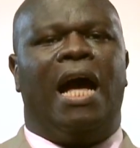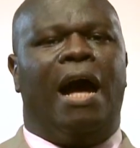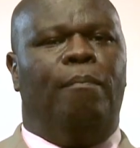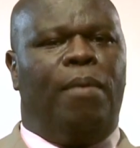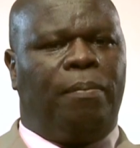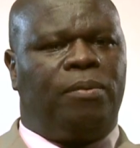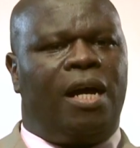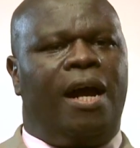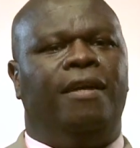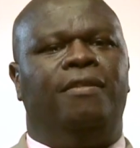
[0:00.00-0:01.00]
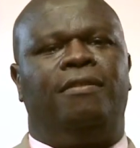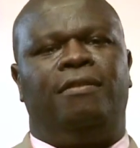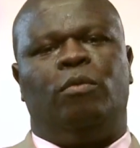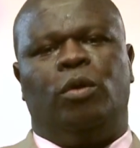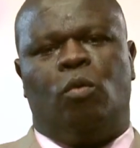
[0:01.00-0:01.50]
'I
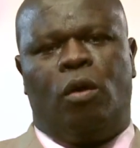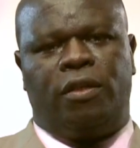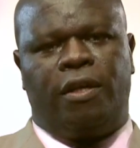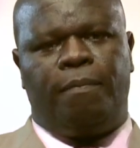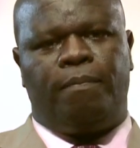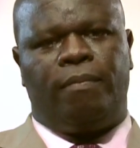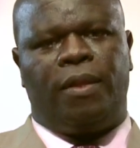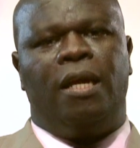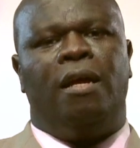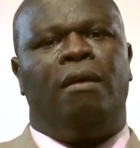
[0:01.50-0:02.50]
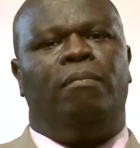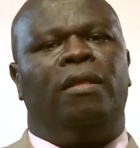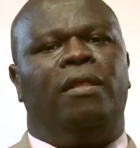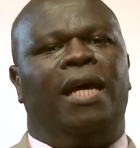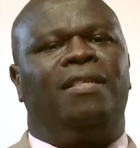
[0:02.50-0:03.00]
baptize with water,
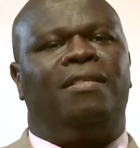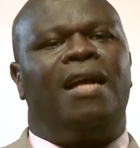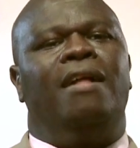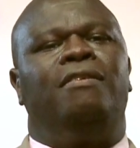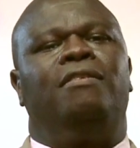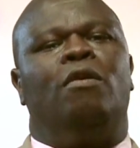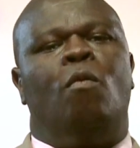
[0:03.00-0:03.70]
but there stands